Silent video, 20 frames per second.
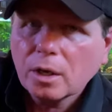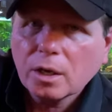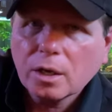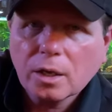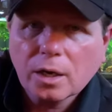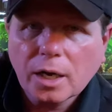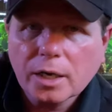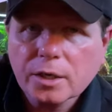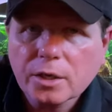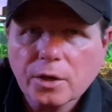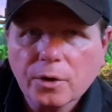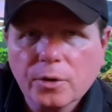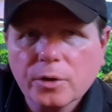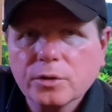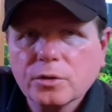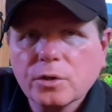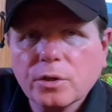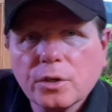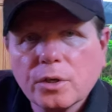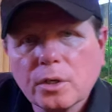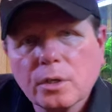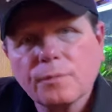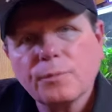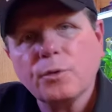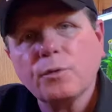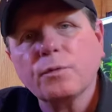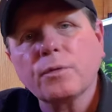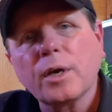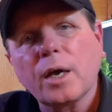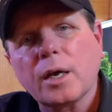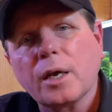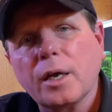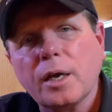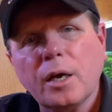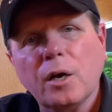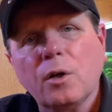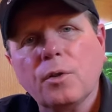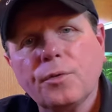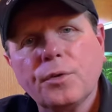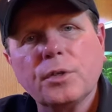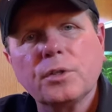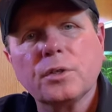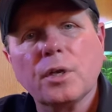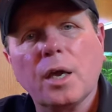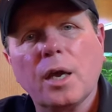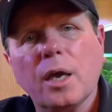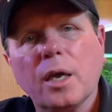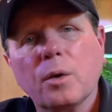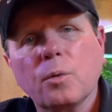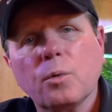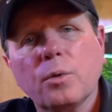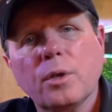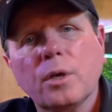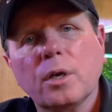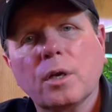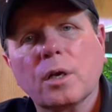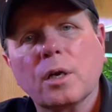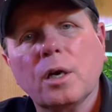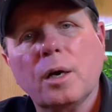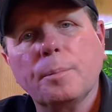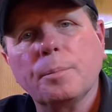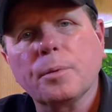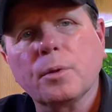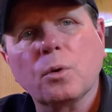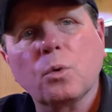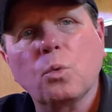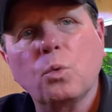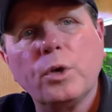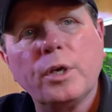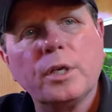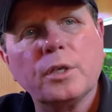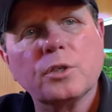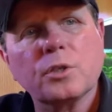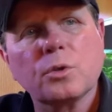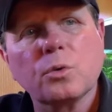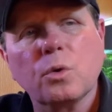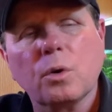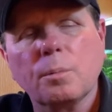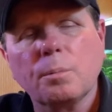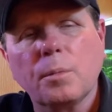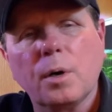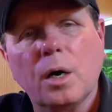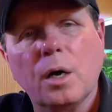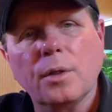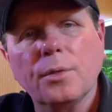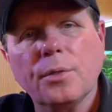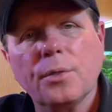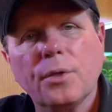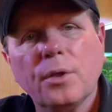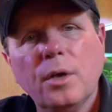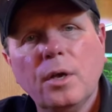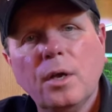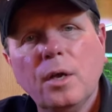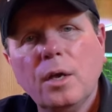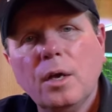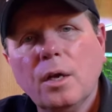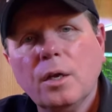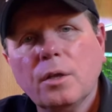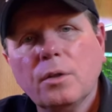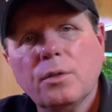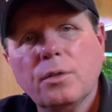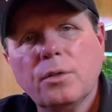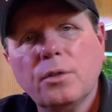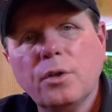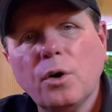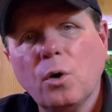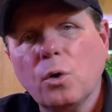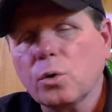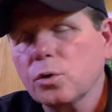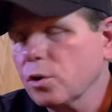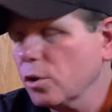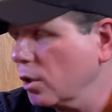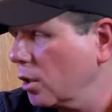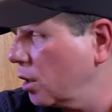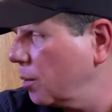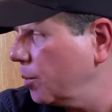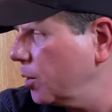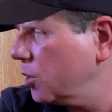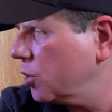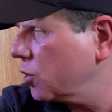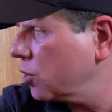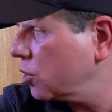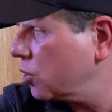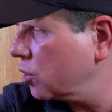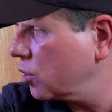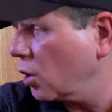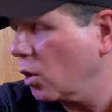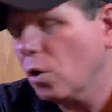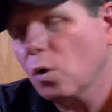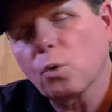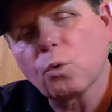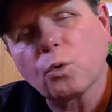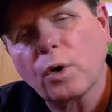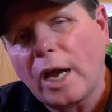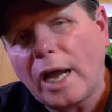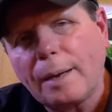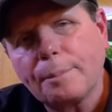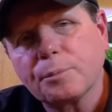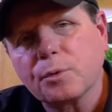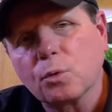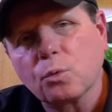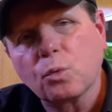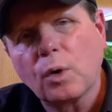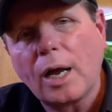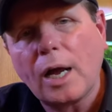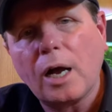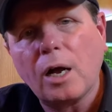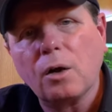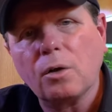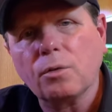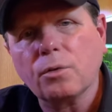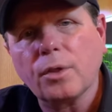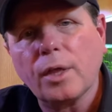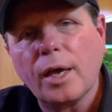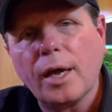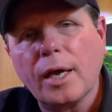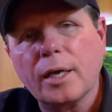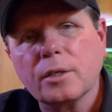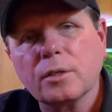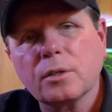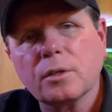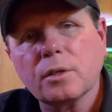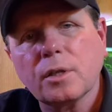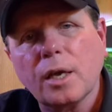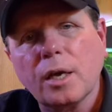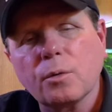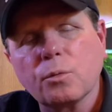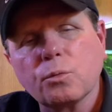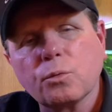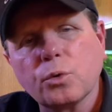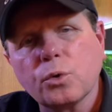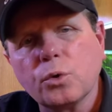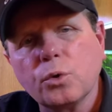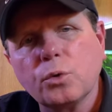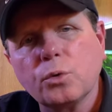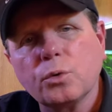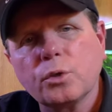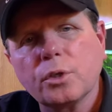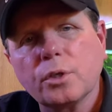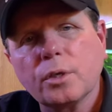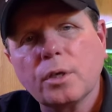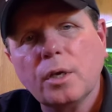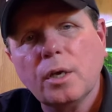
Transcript: And I guarantee if you've got a healthy tank, within a couple of weeks to a month, those are going to be so wrapped around that root